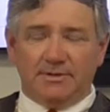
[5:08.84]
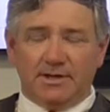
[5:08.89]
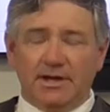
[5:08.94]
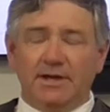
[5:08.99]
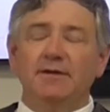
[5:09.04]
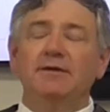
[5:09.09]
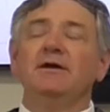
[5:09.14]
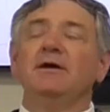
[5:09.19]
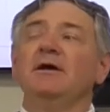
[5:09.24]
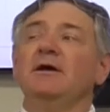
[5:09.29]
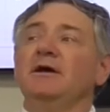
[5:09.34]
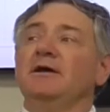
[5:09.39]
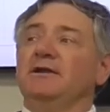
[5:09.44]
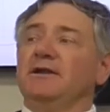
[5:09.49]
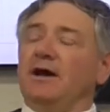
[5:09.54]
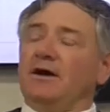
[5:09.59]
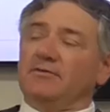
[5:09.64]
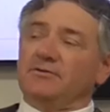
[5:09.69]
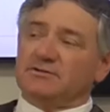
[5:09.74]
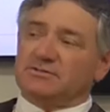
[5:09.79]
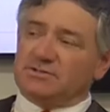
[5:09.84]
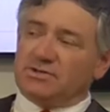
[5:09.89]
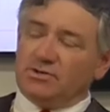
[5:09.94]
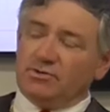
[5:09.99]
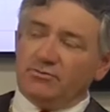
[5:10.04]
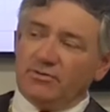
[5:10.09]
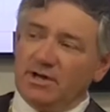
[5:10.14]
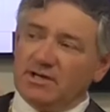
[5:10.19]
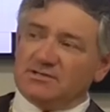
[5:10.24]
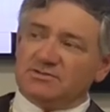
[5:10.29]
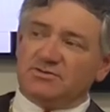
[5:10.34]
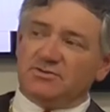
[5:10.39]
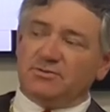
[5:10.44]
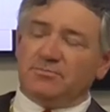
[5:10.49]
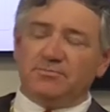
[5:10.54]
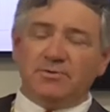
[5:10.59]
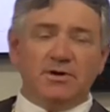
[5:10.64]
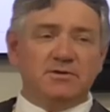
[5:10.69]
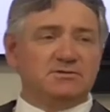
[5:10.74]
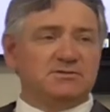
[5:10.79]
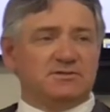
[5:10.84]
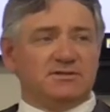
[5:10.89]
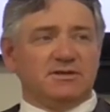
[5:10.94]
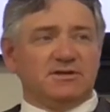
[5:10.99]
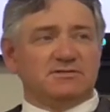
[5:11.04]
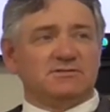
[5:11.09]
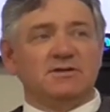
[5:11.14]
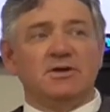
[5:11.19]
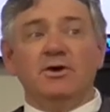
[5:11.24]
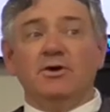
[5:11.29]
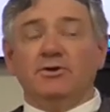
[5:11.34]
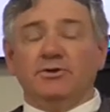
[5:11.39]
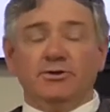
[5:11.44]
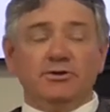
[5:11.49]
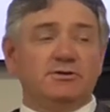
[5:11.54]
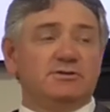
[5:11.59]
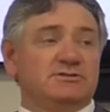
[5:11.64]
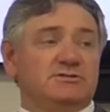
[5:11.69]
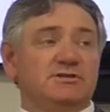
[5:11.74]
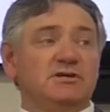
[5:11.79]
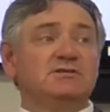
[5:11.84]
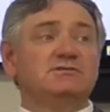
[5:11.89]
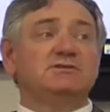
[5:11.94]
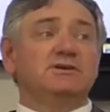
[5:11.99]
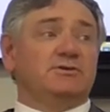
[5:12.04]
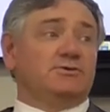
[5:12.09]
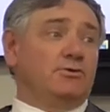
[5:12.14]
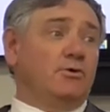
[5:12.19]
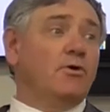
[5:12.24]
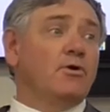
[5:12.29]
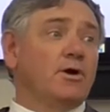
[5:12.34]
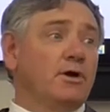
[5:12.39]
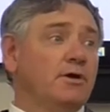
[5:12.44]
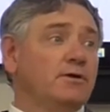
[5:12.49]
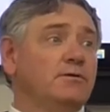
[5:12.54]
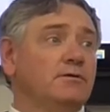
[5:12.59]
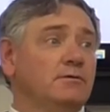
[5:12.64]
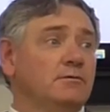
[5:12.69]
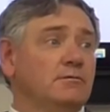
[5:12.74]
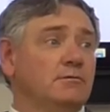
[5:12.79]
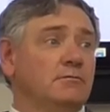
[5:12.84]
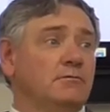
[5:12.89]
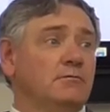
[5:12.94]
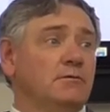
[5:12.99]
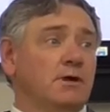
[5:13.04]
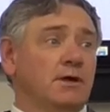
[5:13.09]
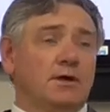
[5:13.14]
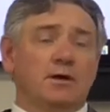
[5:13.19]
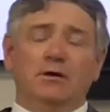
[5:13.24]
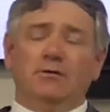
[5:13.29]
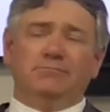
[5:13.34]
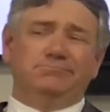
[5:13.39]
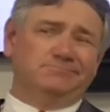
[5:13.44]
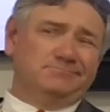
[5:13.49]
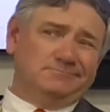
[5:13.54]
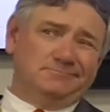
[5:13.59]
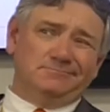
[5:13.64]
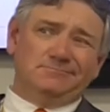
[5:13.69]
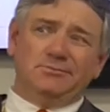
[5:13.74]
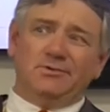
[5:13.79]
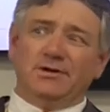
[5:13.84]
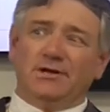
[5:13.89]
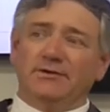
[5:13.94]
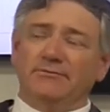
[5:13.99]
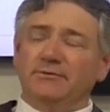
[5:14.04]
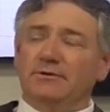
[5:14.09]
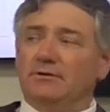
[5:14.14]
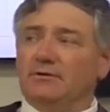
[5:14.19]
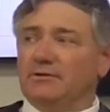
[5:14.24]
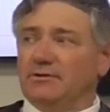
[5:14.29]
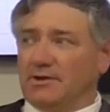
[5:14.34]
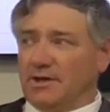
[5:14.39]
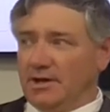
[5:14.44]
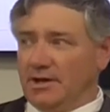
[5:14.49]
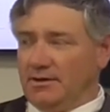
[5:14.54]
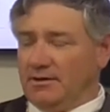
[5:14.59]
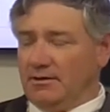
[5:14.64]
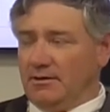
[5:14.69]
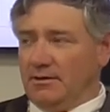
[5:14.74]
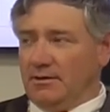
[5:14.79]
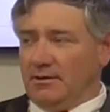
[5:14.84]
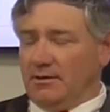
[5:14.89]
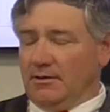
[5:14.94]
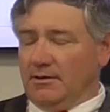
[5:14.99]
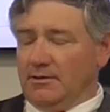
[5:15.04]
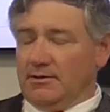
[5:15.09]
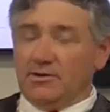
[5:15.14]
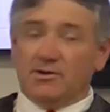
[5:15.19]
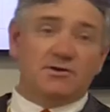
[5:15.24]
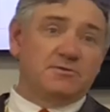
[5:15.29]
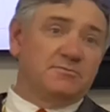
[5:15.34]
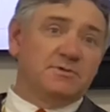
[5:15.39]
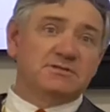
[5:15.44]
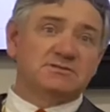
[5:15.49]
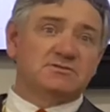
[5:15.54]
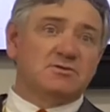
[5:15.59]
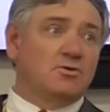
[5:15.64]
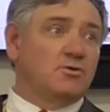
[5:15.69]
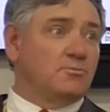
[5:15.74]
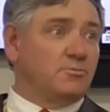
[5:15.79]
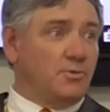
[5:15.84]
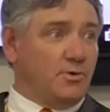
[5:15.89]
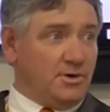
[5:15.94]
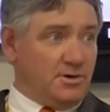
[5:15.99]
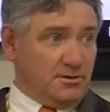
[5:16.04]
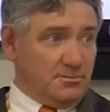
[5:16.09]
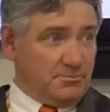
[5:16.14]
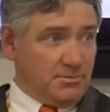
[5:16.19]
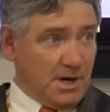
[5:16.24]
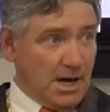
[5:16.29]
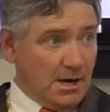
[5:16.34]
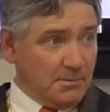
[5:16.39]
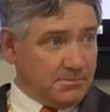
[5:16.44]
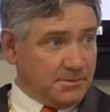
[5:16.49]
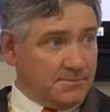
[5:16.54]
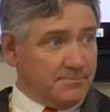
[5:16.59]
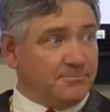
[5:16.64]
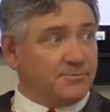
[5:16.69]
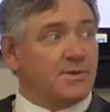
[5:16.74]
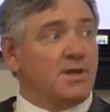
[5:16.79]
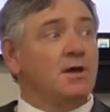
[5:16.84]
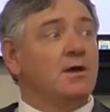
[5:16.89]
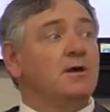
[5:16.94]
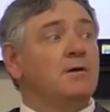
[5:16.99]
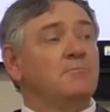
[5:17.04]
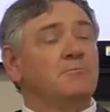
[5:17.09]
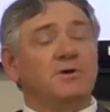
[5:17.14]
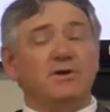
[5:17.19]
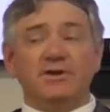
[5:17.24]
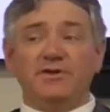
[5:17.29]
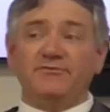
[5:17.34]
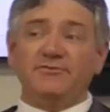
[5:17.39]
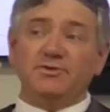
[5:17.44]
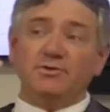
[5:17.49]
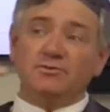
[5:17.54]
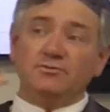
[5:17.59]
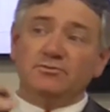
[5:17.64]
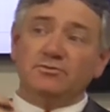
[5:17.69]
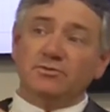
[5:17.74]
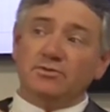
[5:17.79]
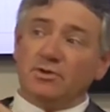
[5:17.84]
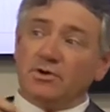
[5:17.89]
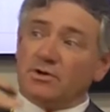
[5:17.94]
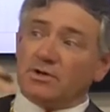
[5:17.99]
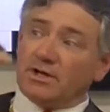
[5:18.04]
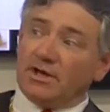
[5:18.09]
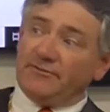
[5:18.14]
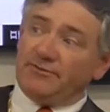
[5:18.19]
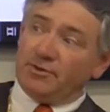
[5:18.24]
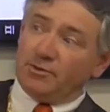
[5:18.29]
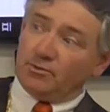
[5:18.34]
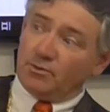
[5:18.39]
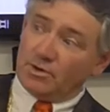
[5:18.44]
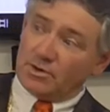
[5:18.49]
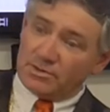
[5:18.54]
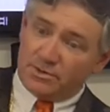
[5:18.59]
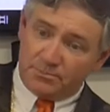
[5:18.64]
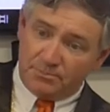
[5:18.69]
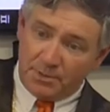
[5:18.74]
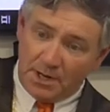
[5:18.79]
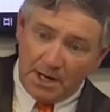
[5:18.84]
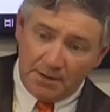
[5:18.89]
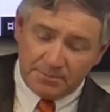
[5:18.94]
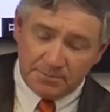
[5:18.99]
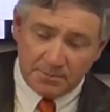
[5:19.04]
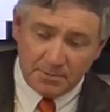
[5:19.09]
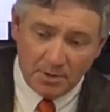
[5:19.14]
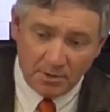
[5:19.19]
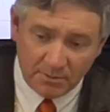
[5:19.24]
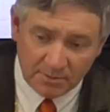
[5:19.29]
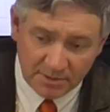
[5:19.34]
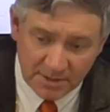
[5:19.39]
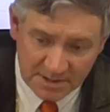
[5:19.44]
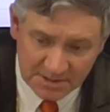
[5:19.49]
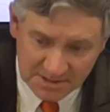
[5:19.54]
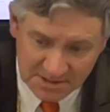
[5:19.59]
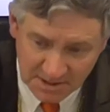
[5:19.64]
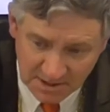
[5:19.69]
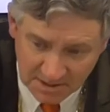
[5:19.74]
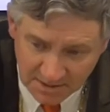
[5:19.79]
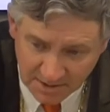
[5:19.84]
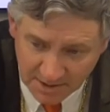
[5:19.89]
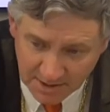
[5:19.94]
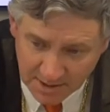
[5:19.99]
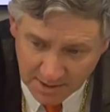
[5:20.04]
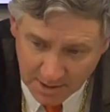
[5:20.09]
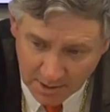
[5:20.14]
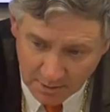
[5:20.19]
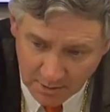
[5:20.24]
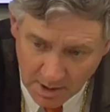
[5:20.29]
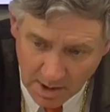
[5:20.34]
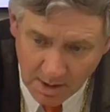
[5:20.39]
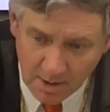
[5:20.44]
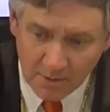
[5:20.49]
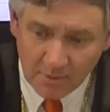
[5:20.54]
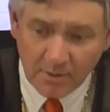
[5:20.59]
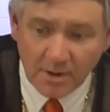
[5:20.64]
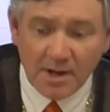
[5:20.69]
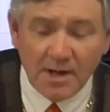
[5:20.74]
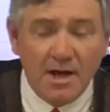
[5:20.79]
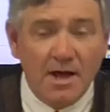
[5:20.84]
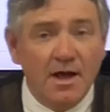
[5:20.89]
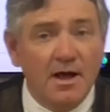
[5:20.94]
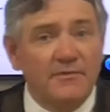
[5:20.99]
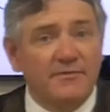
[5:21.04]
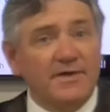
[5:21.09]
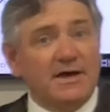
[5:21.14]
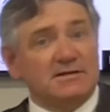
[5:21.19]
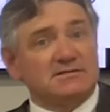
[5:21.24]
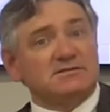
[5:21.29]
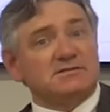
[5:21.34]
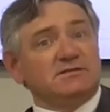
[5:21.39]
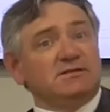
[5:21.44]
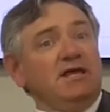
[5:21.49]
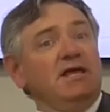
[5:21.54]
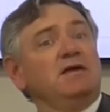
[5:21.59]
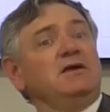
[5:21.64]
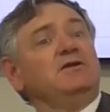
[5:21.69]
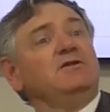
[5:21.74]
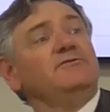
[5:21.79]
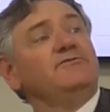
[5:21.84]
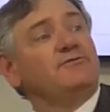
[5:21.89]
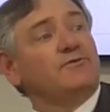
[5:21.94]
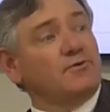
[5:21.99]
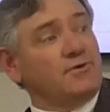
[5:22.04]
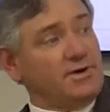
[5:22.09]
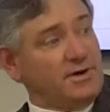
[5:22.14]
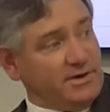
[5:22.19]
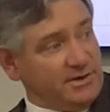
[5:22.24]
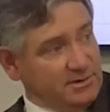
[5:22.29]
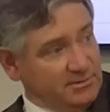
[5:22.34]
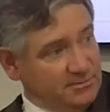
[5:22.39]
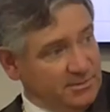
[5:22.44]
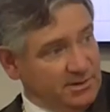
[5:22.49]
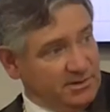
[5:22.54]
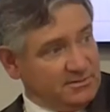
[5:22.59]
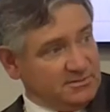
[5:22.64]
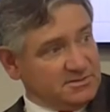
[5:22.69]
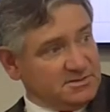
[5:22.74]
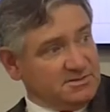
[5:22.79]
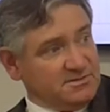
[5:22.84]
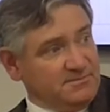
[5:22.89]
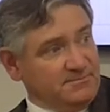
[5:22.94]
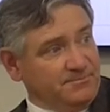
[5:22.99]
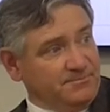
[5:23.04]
Okay? Now, there's two ways to approach this. You can just ignore it and go, hmm, whatever, okay? You're going to miss the whole point of the problem. But if you look, if you work the problem holistically and go, oh, that's negative 400 meters,